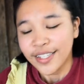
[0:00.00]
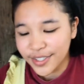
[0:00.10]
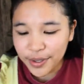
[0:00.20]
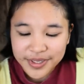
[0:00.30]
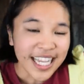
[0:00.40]

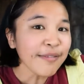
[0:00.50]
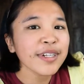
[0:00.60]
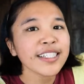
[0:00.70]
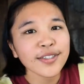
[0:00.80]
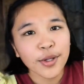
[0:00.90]
So 10
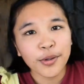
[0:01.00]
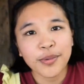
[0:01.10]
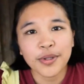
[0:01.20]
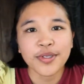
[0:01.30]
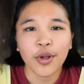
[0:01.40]
minutes is
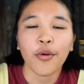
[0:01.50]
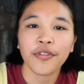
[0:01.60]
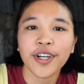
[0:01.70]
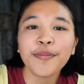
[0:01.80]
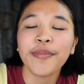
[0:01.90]
almost
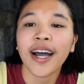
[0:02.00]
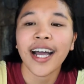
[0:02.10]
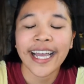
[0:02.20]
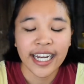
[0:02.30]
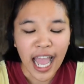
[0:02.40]
over, but